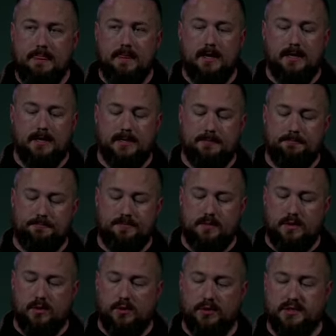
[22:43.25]
Um,
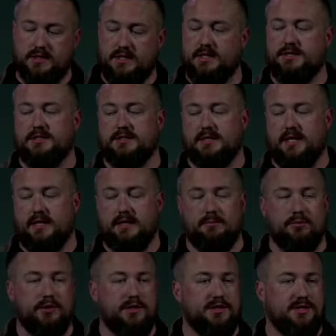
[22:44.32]
organizations like The
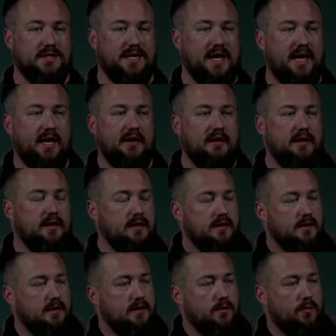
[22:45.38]
Bridge in Haiti,
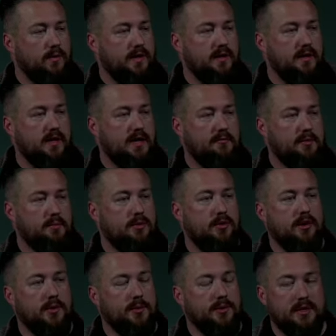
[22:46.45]
we have been
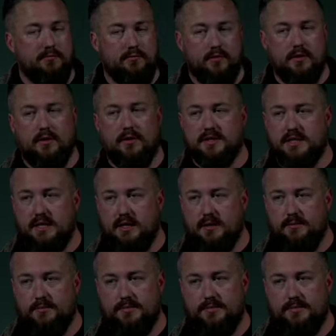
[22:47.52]
partnering with them for a long time.